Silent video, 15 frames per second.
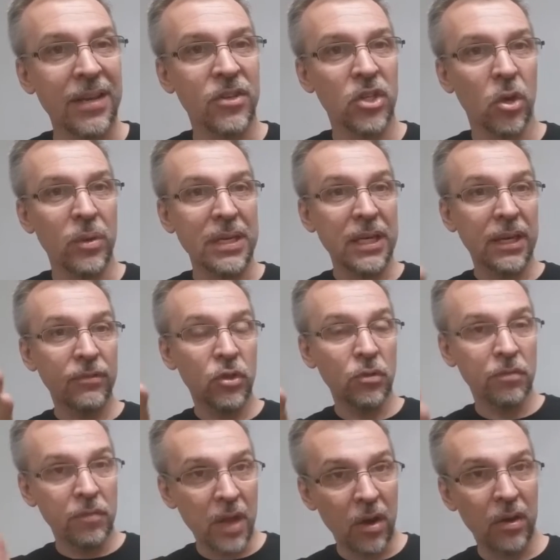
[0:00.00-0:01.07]
And so he gives you
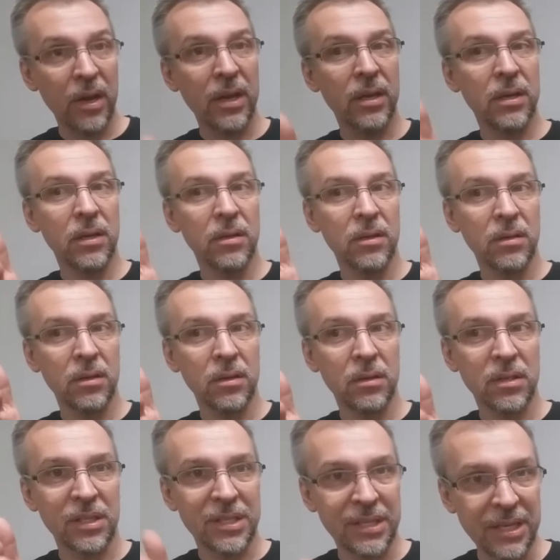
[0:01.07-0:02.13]
very
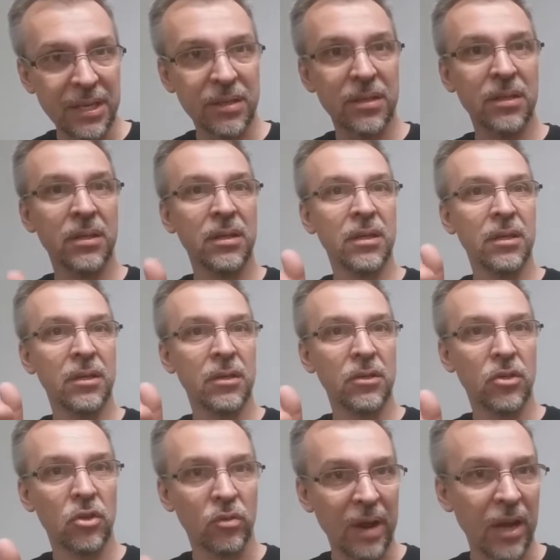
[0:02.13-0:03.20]
distinct
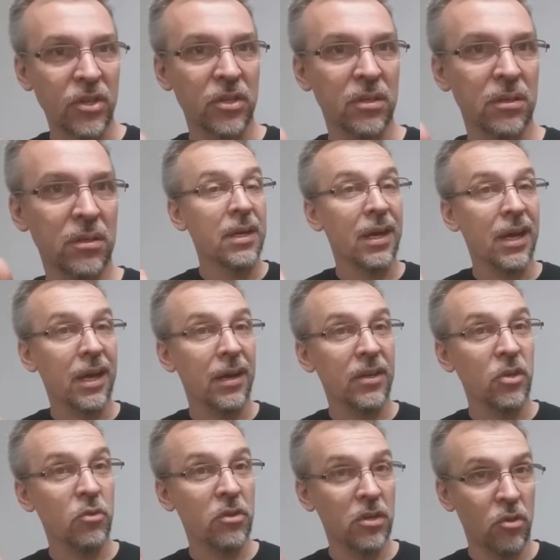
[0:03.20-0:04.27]
direction.
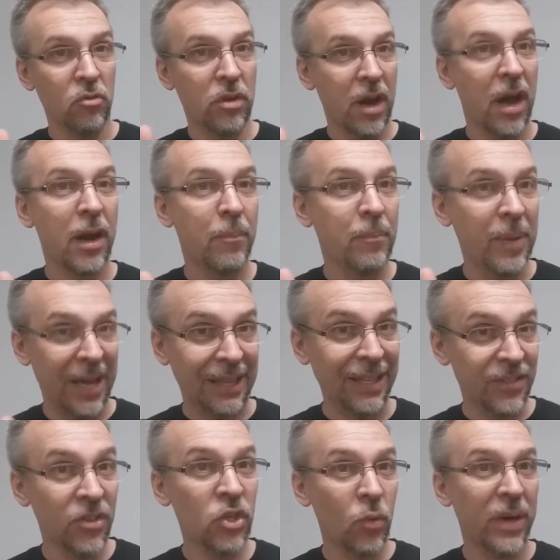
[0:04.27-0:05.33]
You gotta
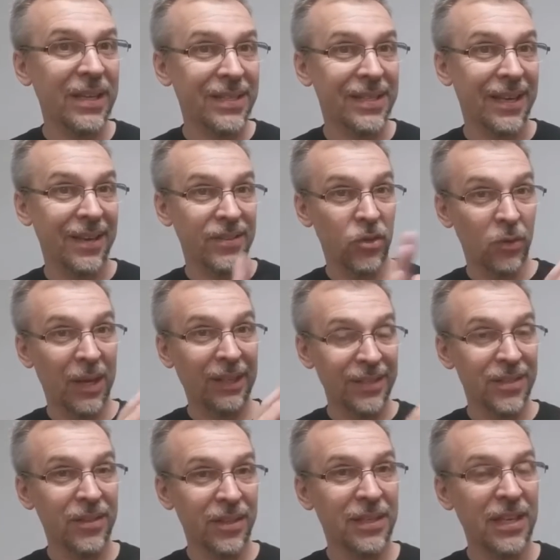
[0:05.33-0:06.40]
listen to what he says, you gotta
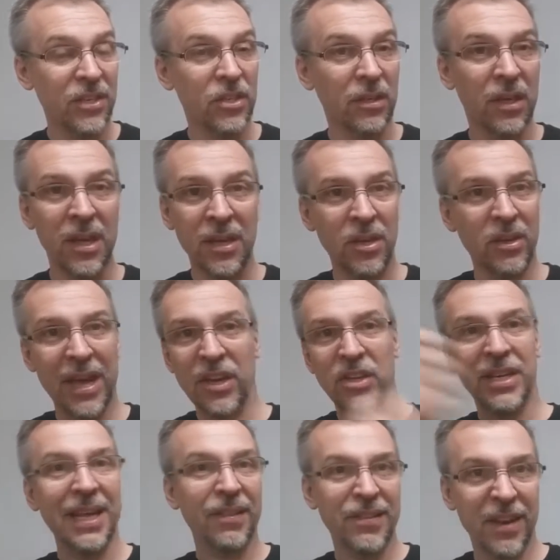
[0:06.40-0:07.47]
listen to the teaching. You can't
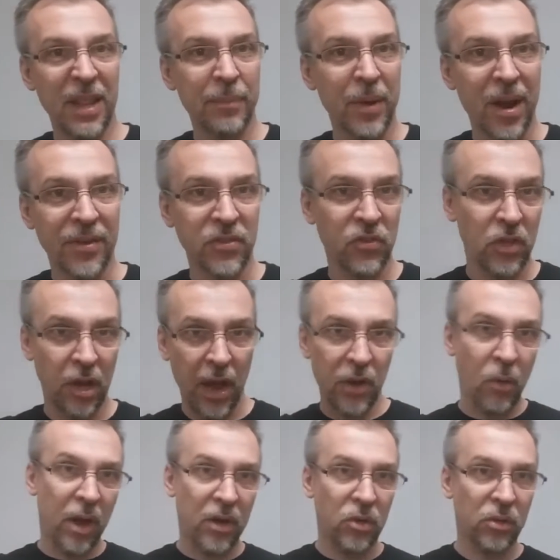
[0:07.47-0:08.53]
just take this out of the box and say,
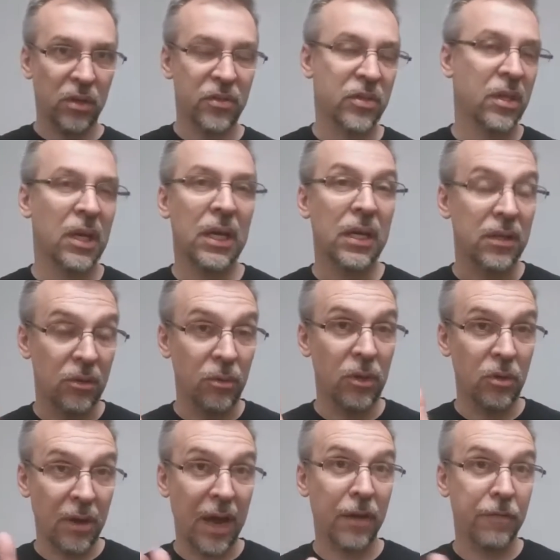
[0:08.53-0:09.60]
I know how to do this.
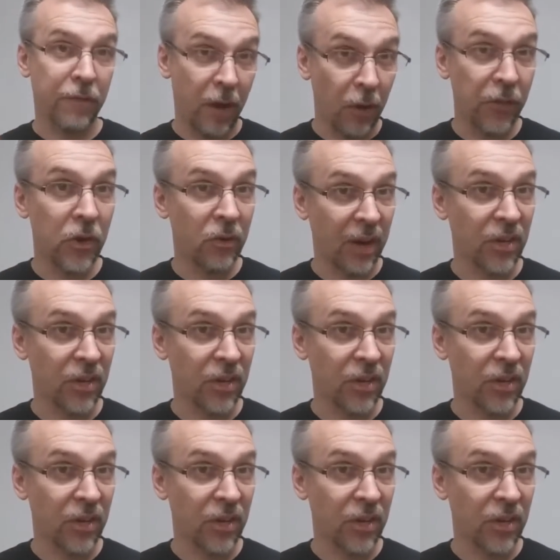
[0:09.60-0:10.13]
You gotta follow the